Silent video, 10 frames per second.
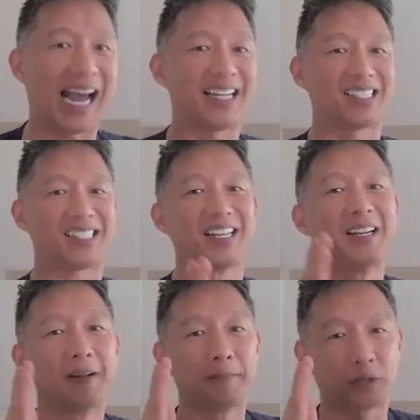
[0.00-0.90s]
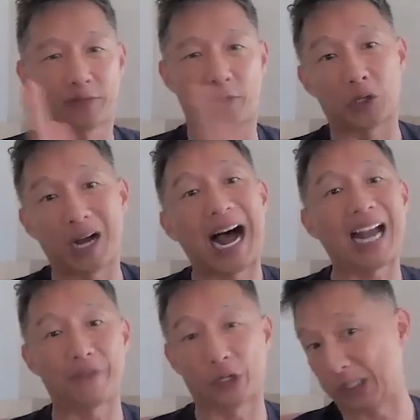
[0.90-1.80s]
gas for your
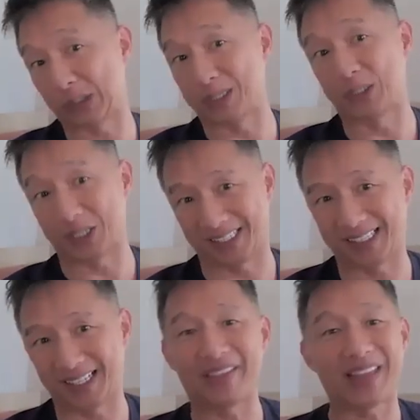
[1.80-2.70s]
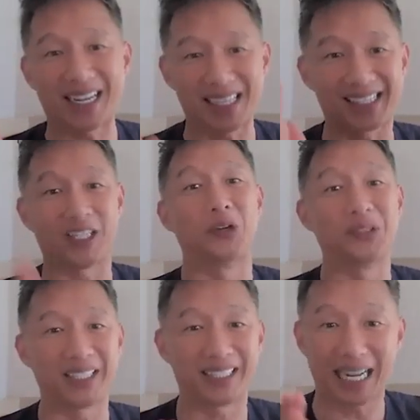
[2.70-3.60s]
high voltage switches. And
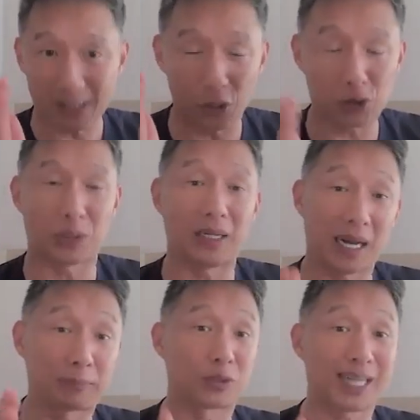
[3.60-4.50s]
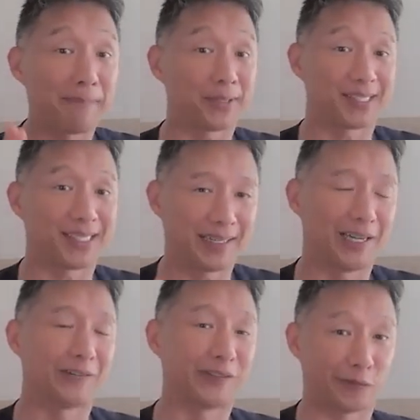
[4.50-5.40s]
that's also up to 10%
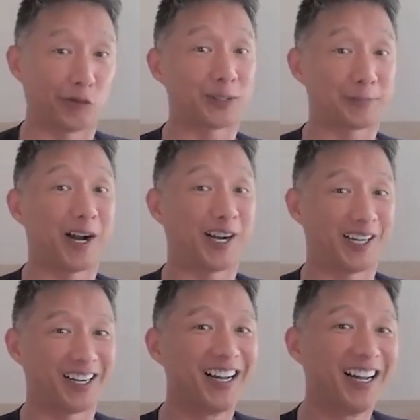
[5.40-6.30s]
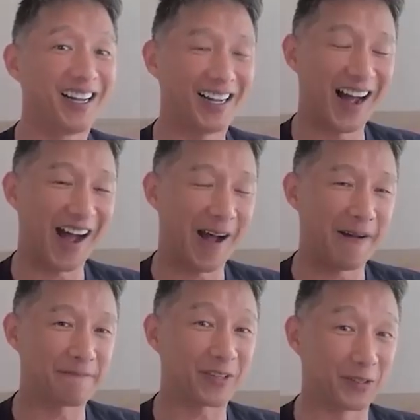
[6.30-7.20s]
of the fluorspar
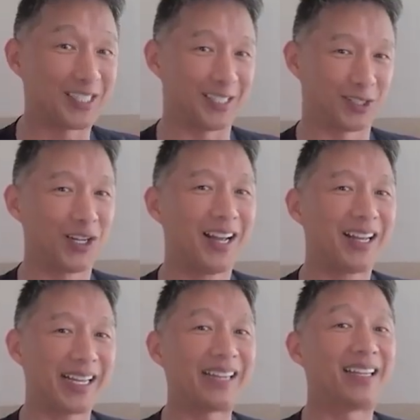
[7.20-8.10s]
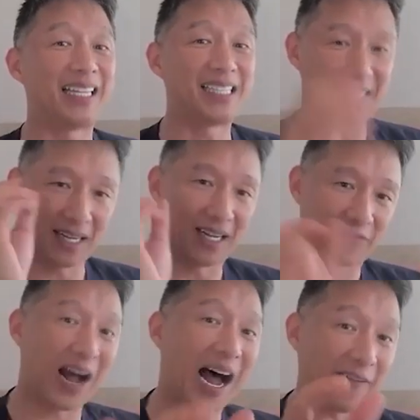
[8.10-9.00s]
usage in these
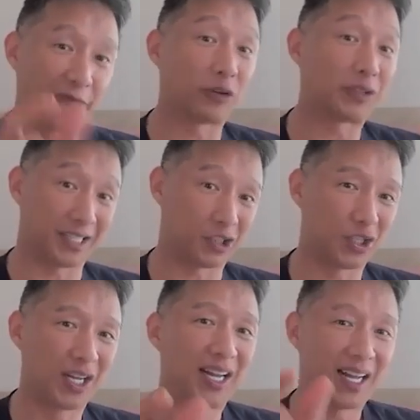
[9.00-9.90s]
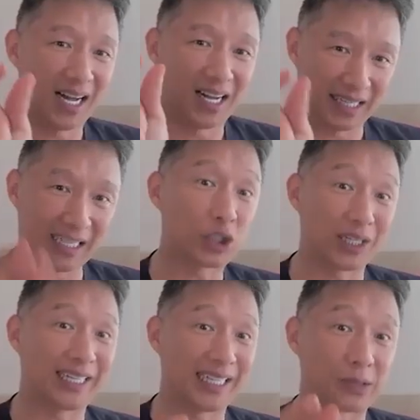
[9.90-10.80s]
high voltage
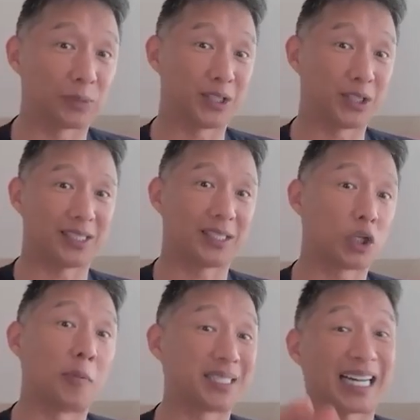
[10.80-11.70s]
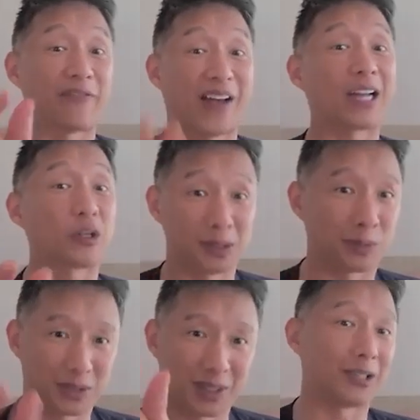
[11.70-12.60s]
insulating switches. It's almost like a vacuum
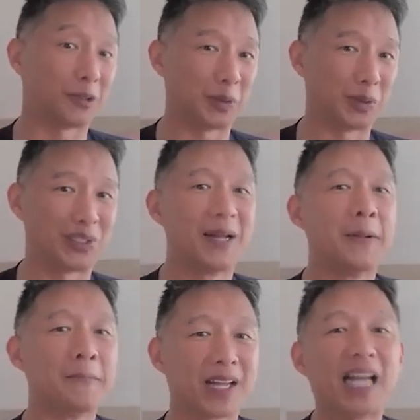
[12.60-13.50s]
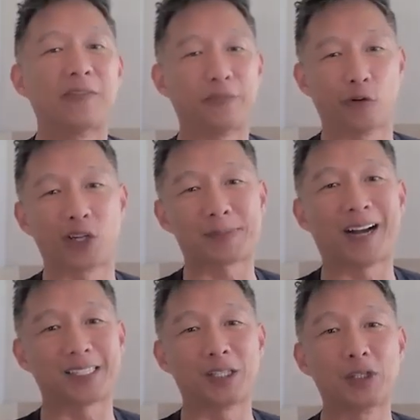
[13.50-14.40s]
switch that you use. And the
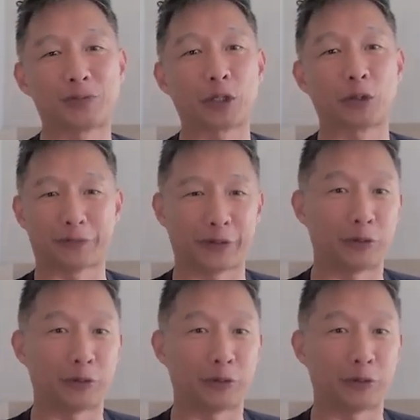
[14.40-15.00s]
fluorspar is used for your